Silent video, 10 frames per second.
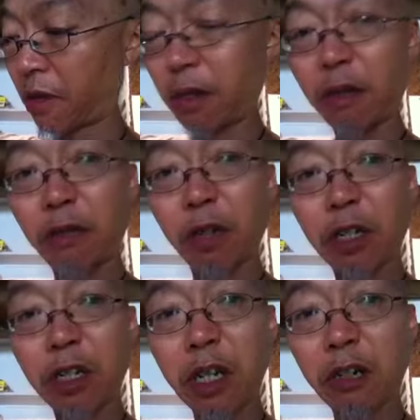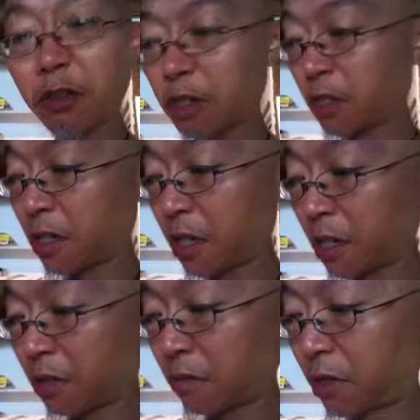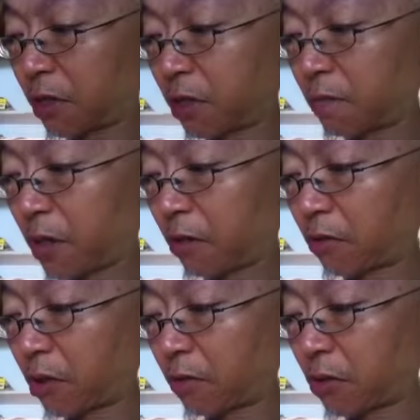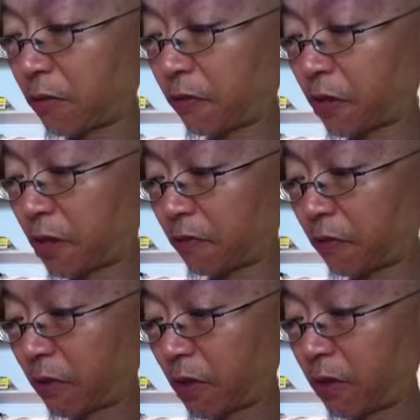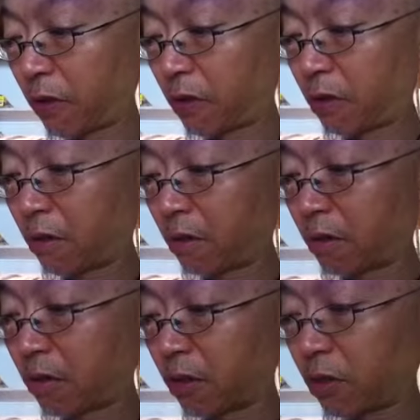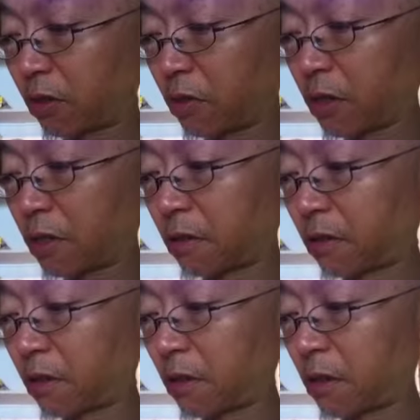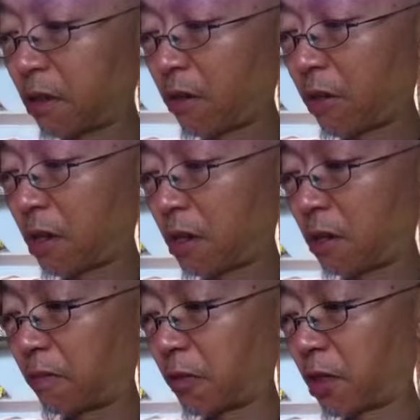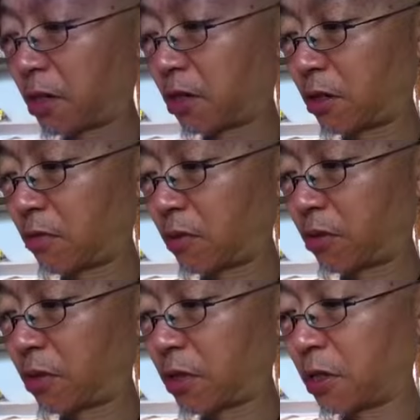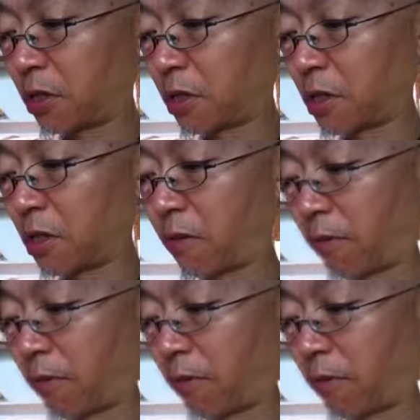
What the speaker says: I think for a container this size, which is about 1.5. Where's it 2 liters? That should be pretty good.